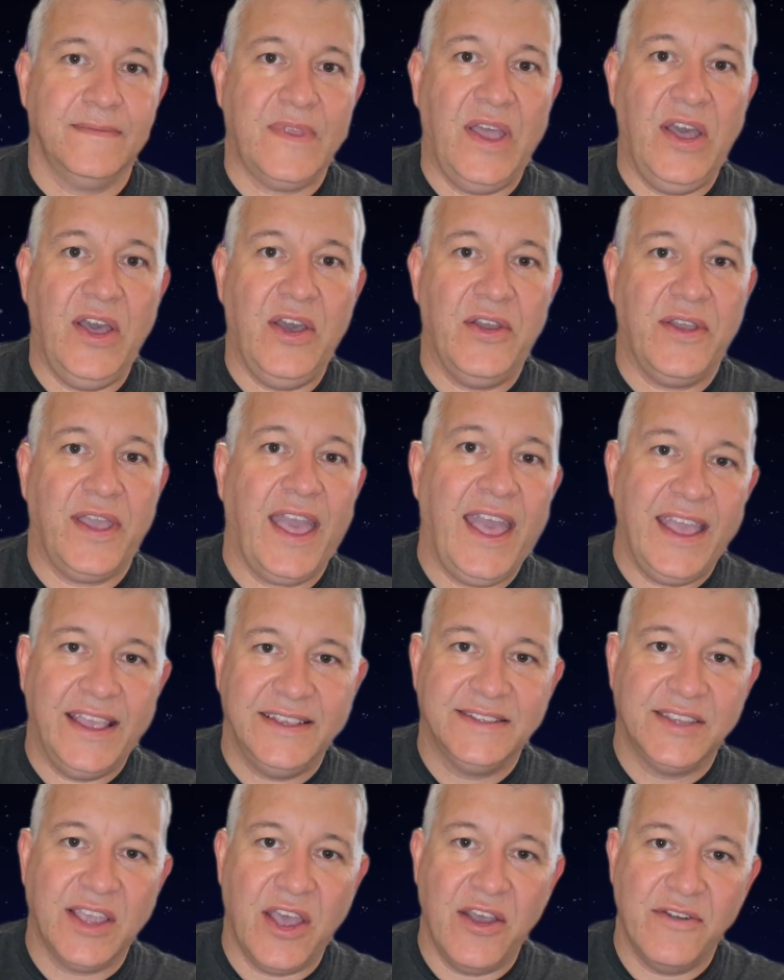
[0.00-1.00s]
Okay,
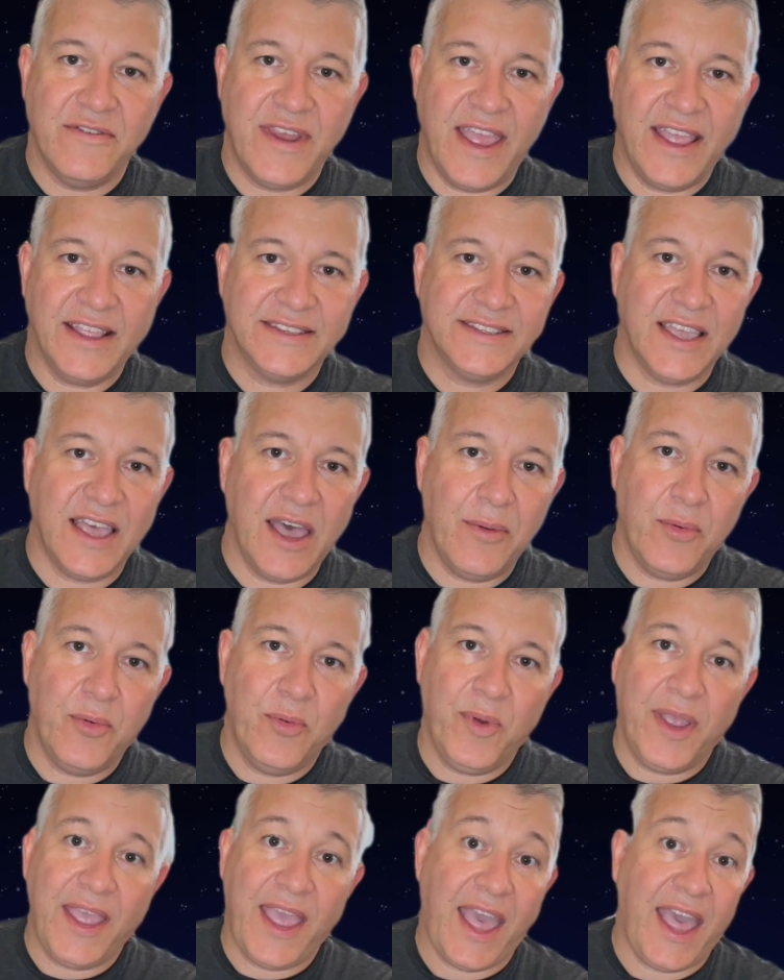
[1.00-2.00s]
so next up
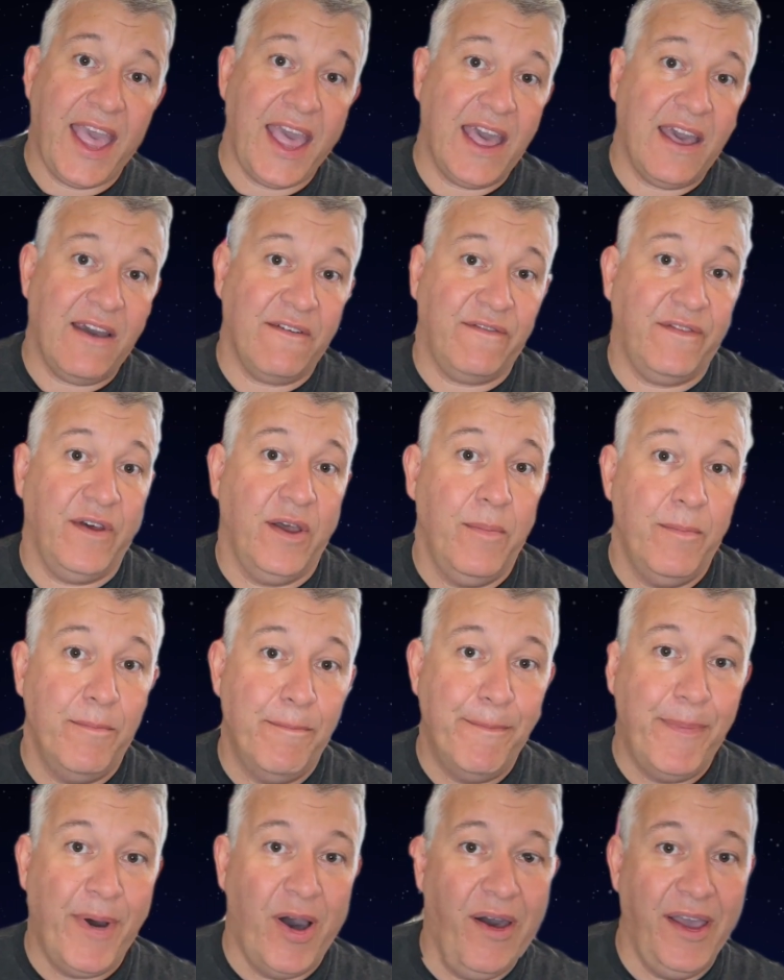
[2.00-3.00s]
we have
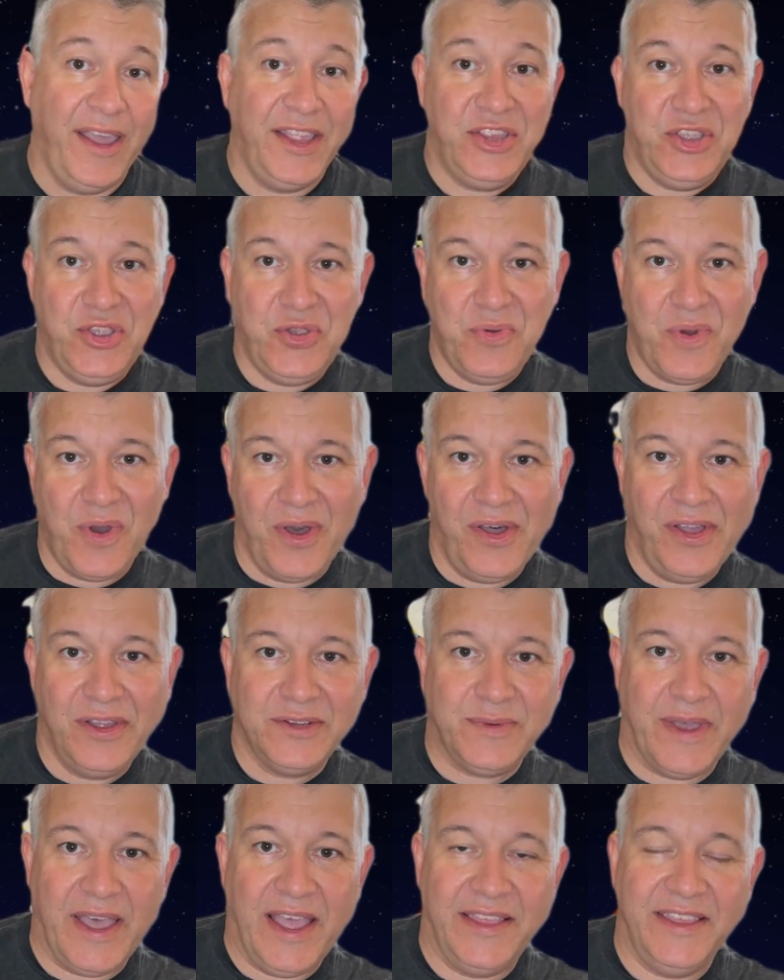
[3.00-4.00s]
buy new
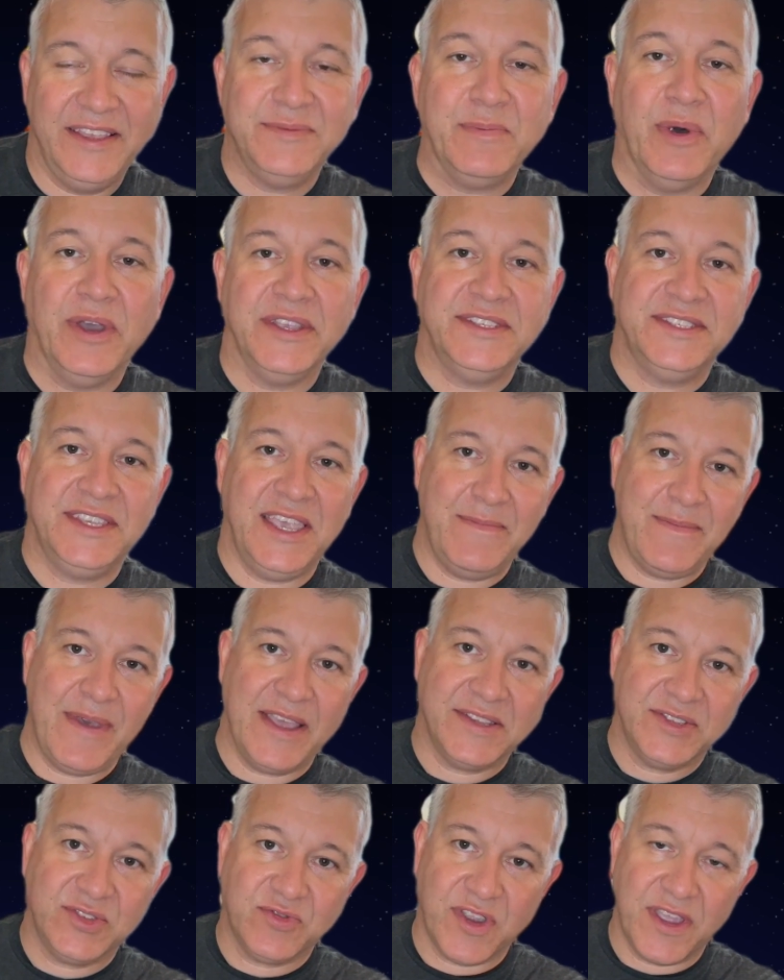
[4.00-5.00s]
hardware. This might seem
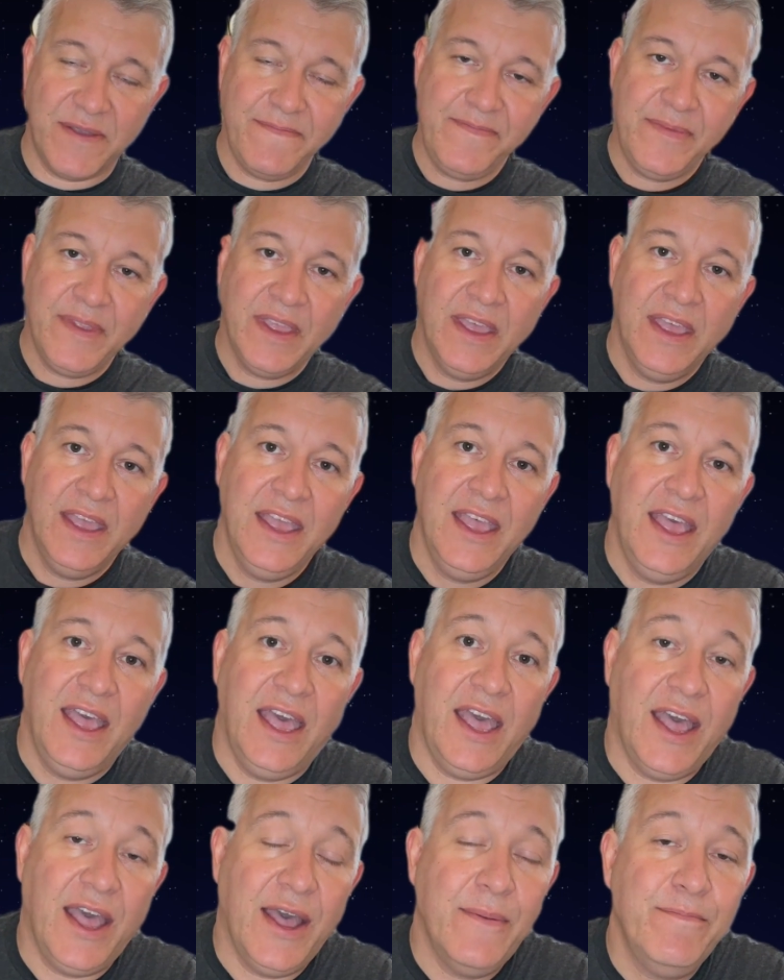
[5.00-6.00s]
extreme,
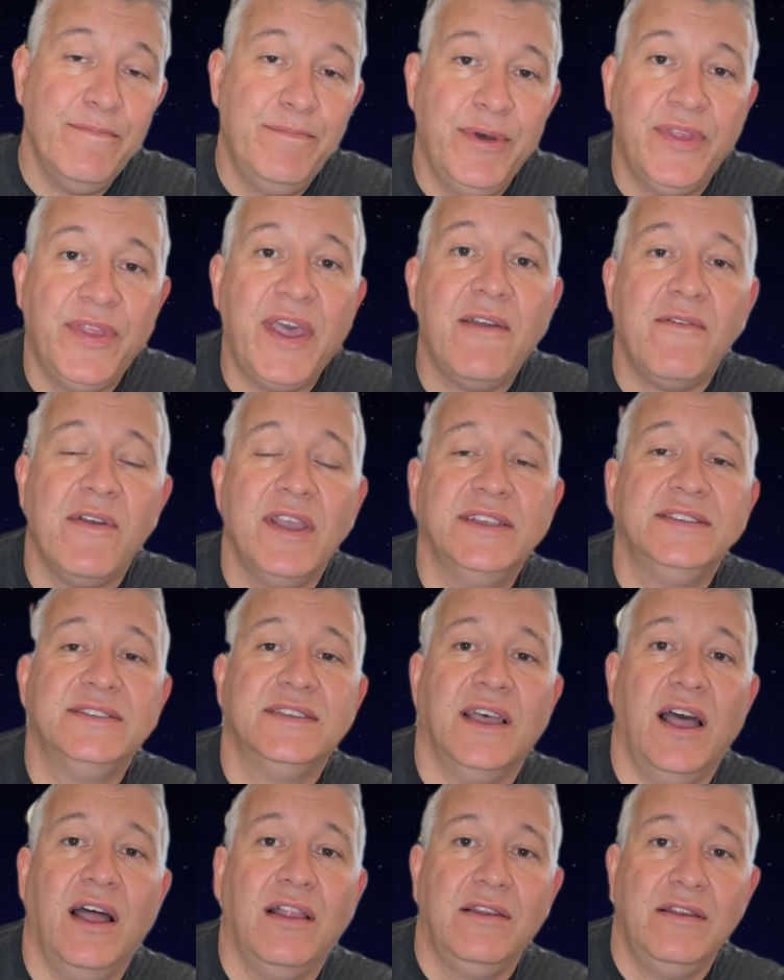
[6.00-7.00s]
but there
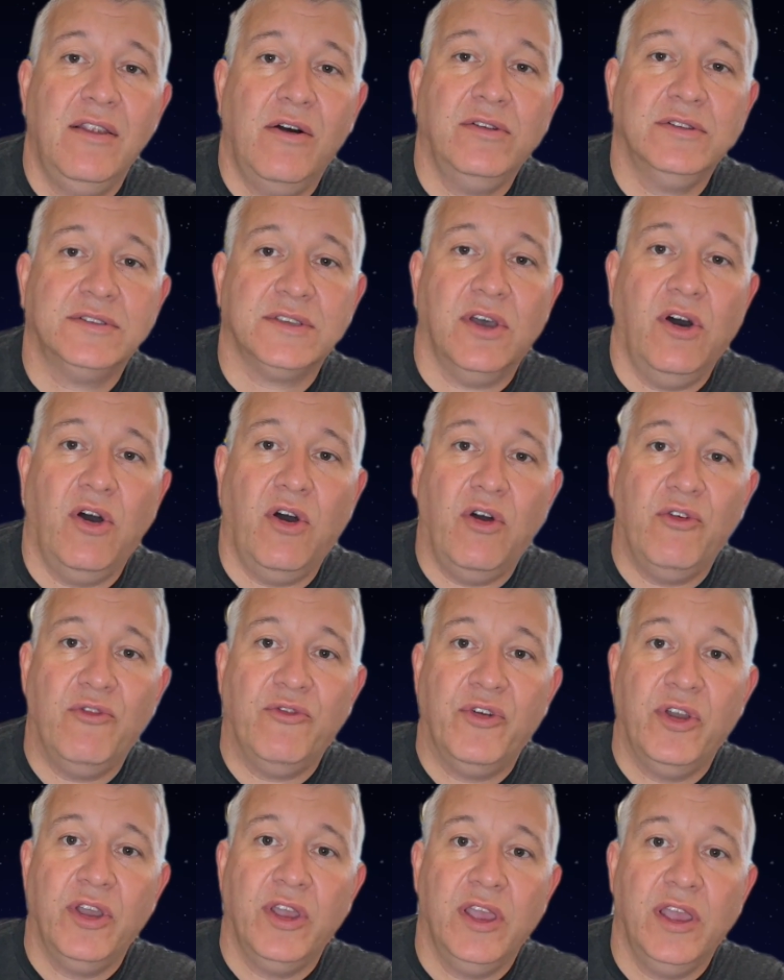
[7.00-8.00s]
is a lot
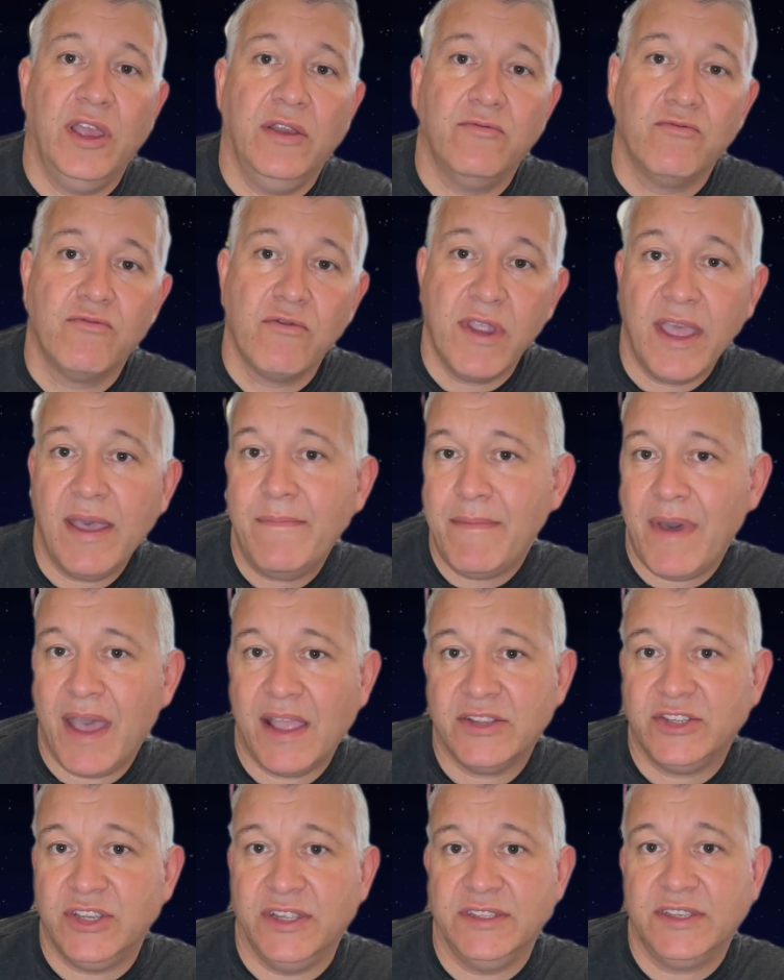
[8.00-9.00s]
of
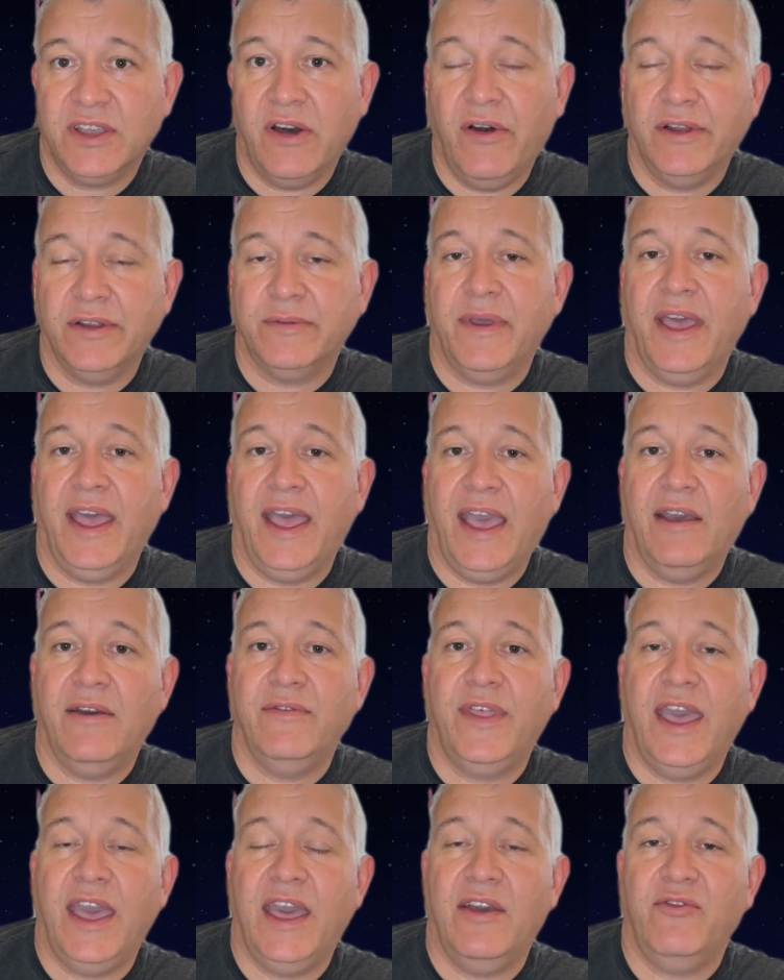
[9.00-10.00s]
reimagined hardware
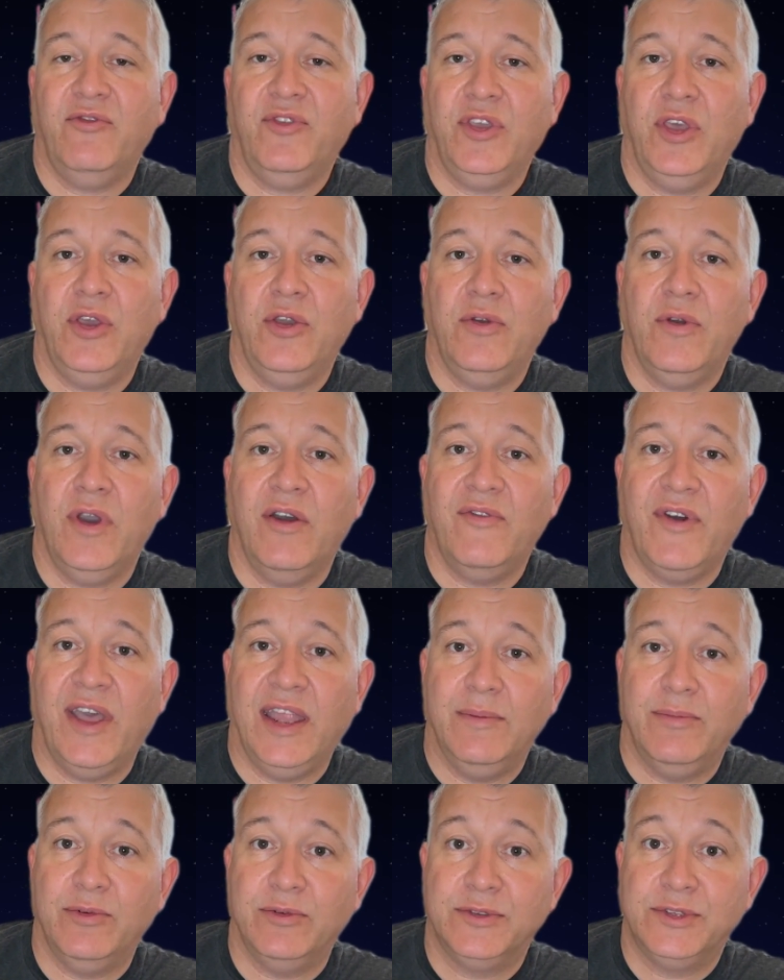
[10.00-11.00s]
out there for you
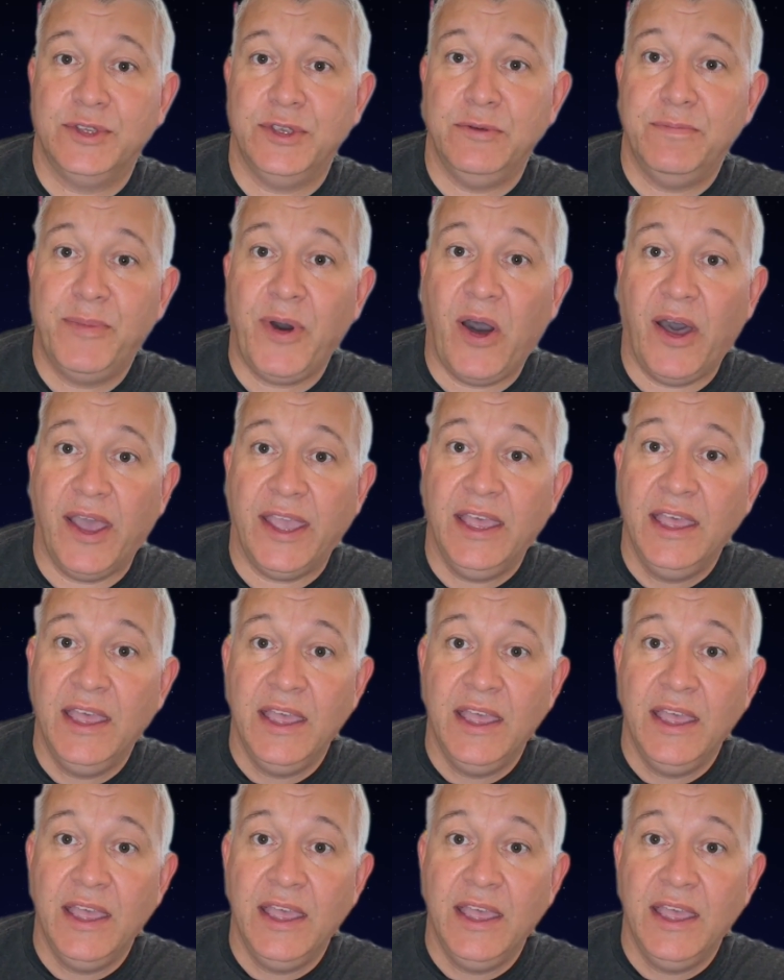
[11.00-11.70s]
available to buy.